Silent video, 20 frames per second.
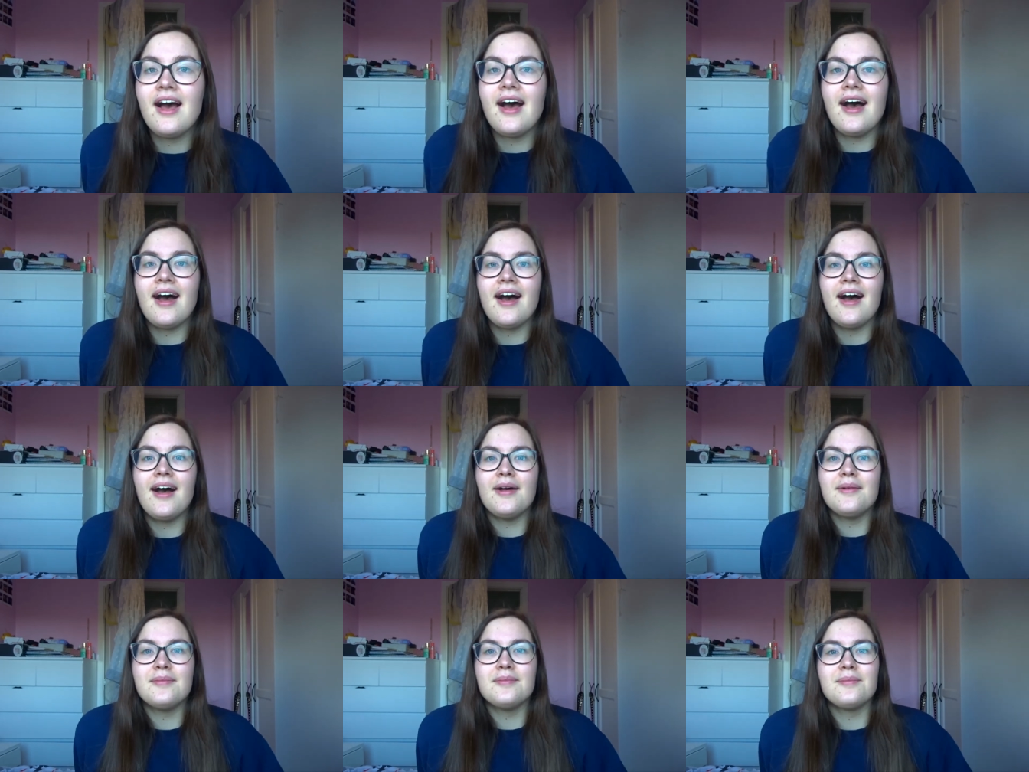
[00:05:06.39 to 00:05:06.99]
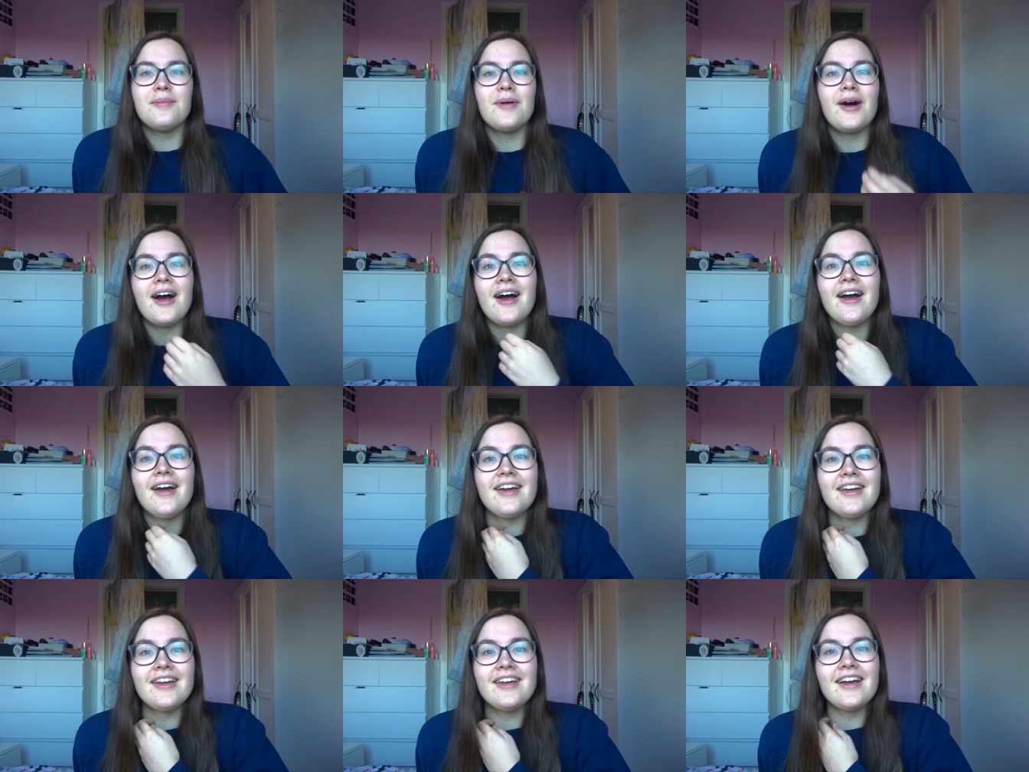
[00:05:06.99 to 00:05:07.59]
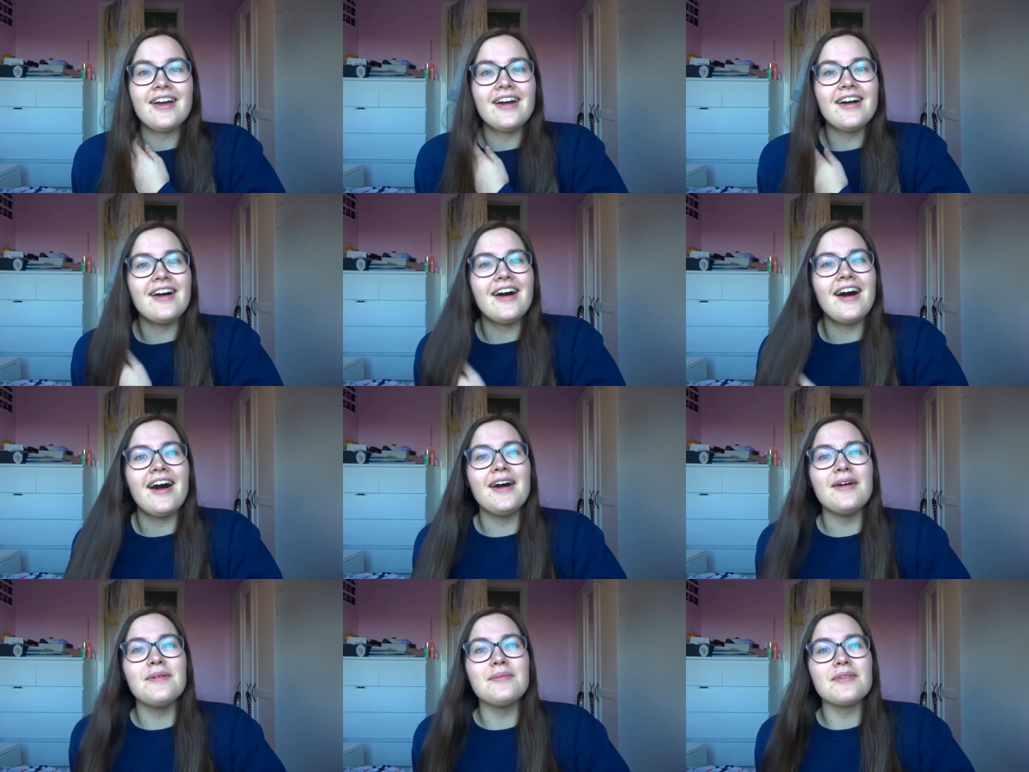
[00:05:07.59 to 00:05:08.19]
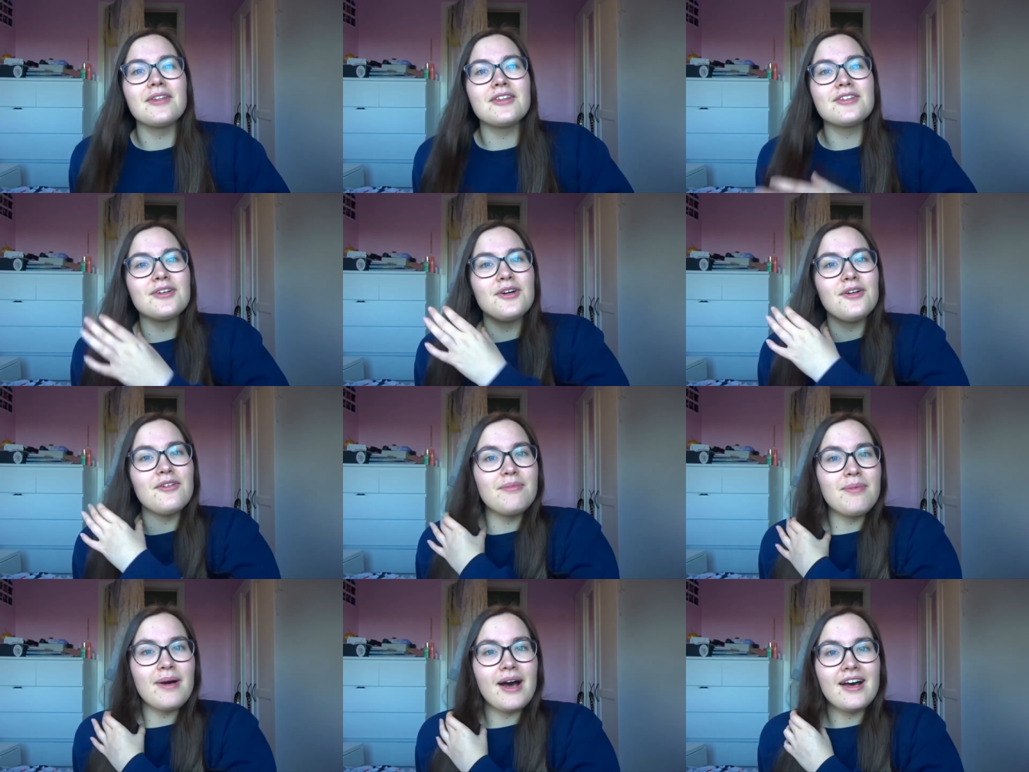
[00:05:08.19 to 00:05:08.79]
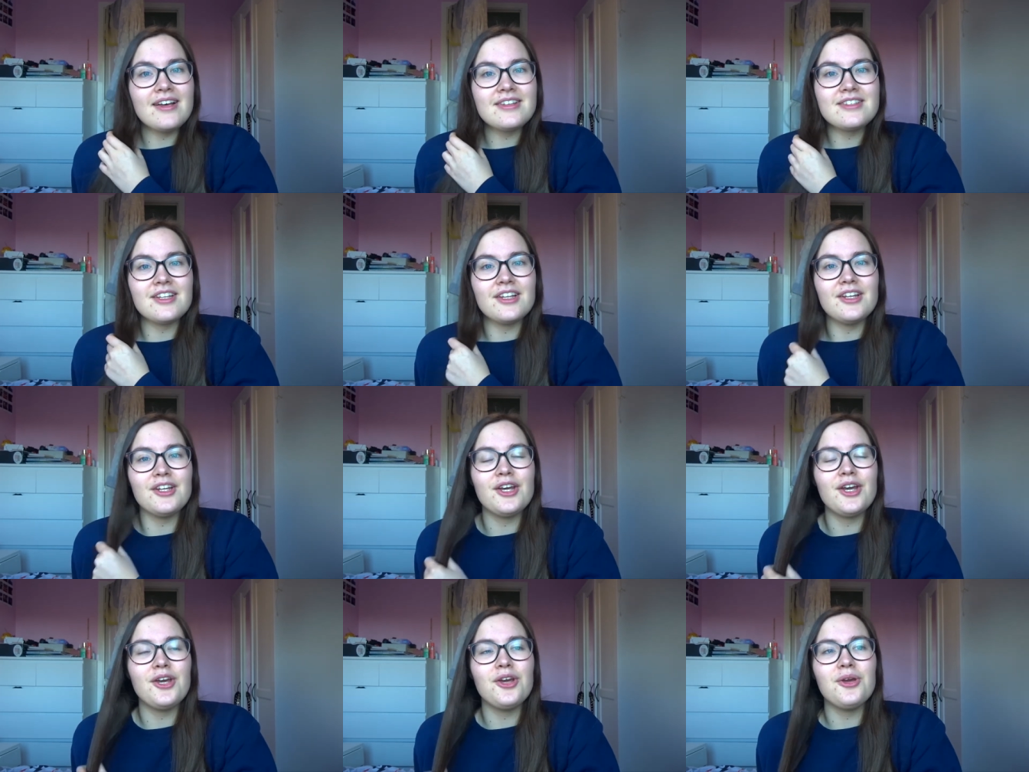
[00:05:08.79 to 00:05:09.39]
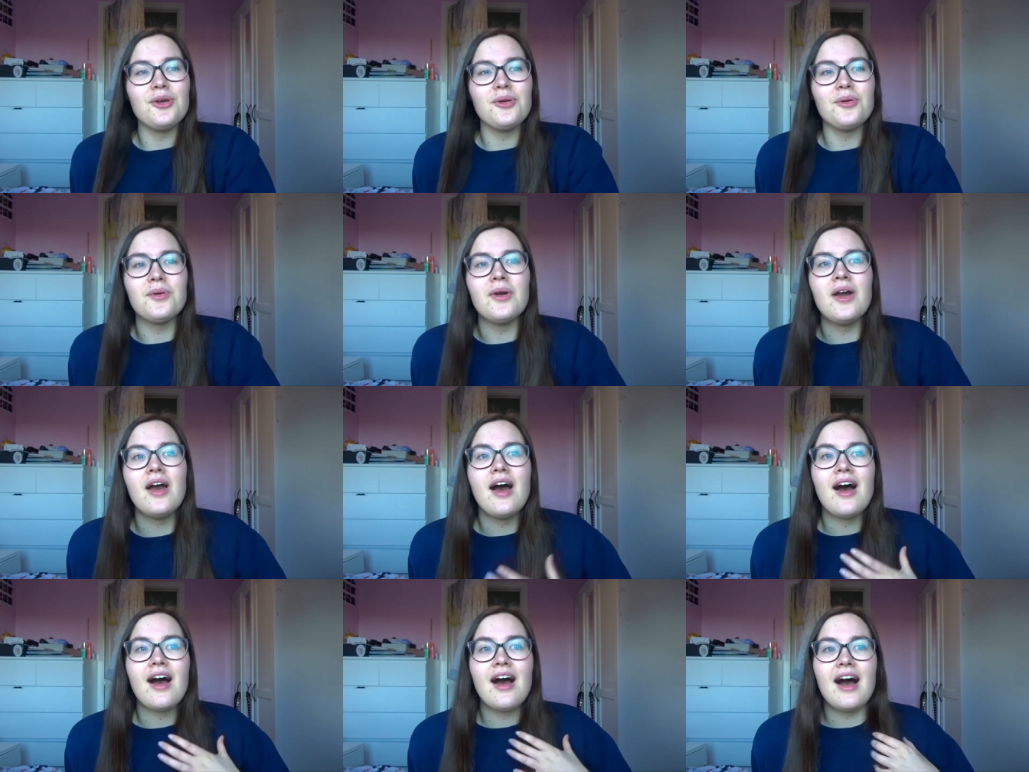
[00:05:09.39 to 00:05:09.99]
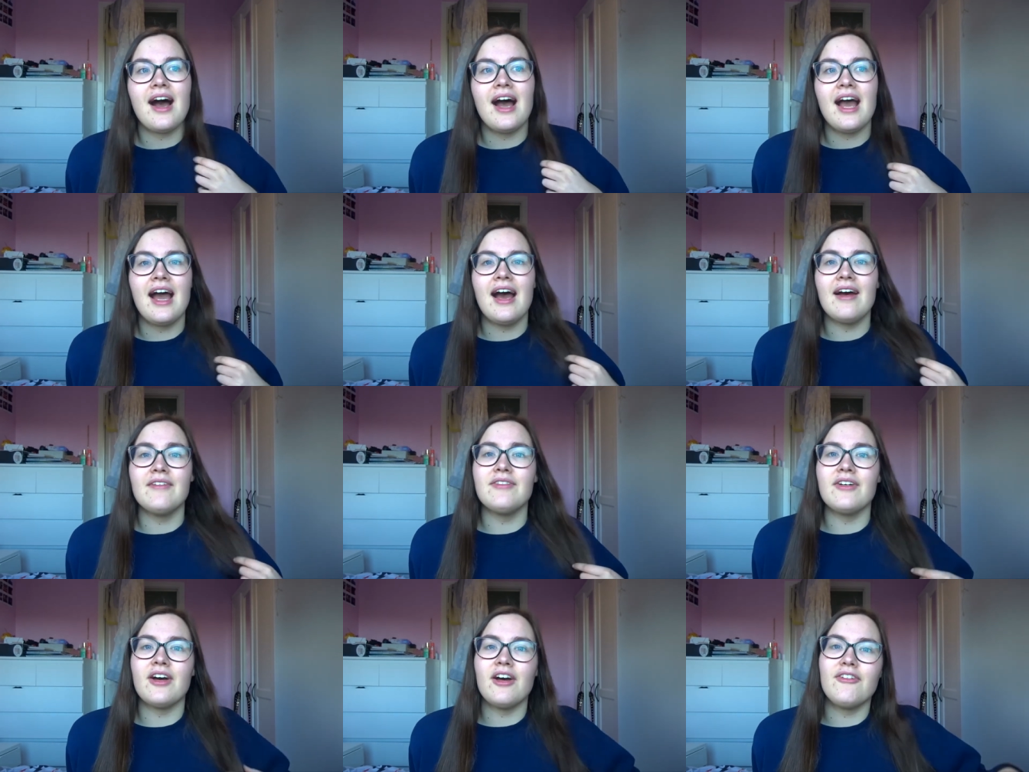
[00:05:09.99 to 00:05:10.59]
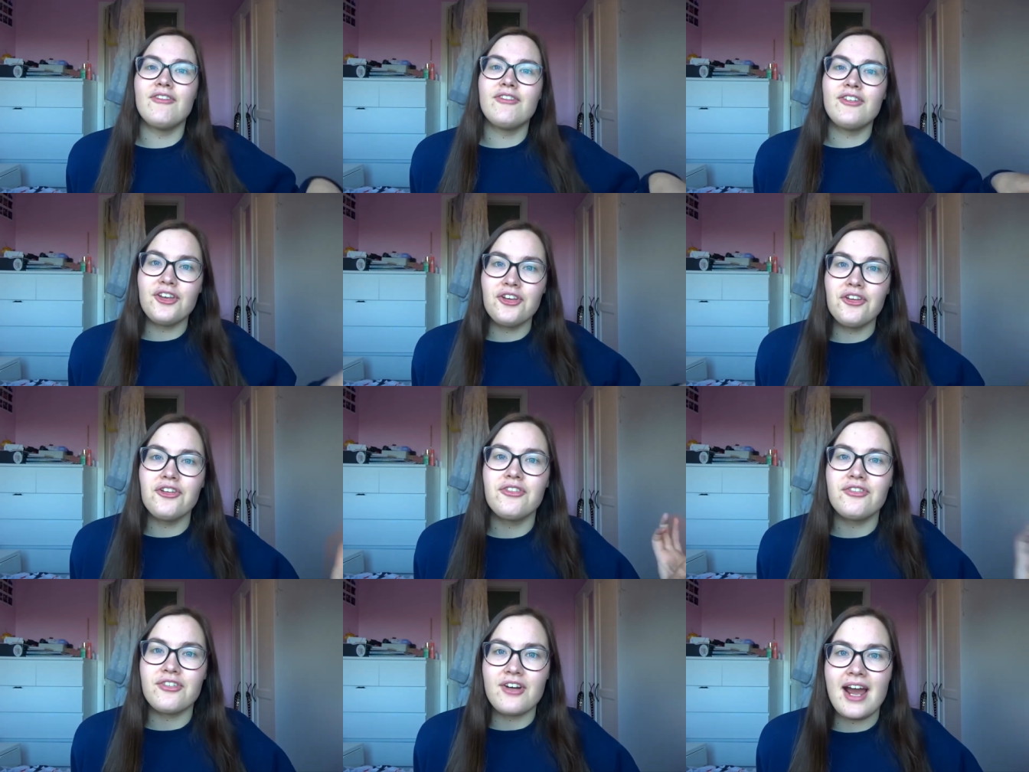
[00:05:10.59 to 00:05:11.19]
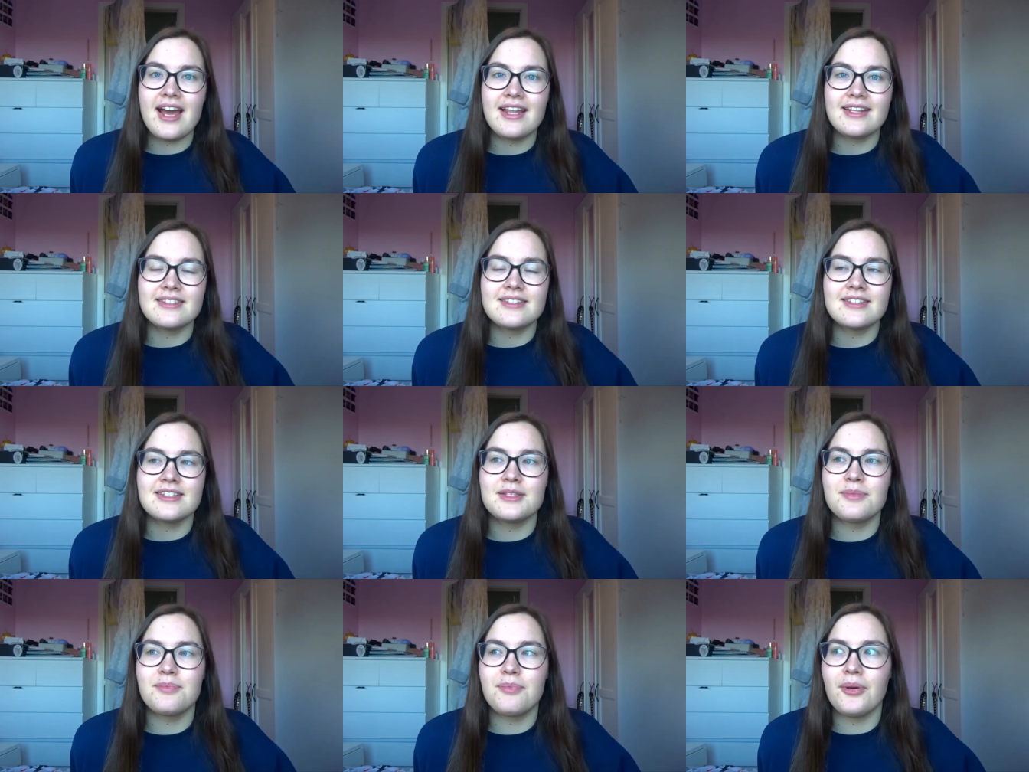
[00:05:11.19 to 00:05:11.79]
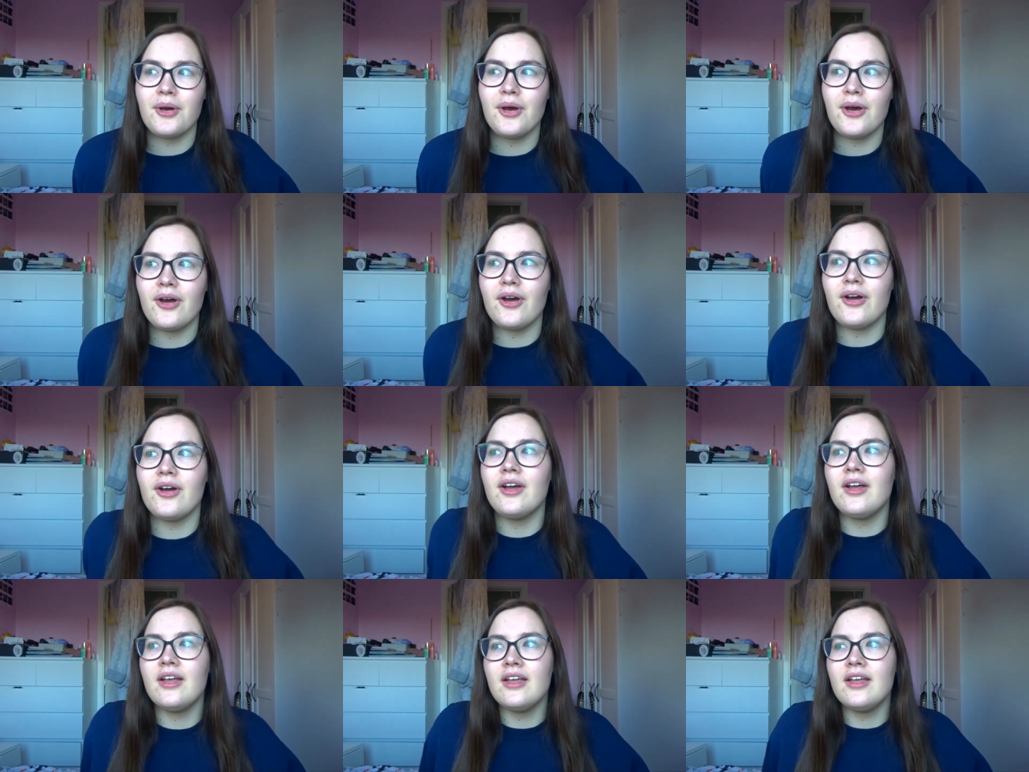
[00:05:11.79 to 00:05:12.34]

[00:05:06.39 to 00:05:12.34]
um, but I I'm the sort of person who I have a few friends but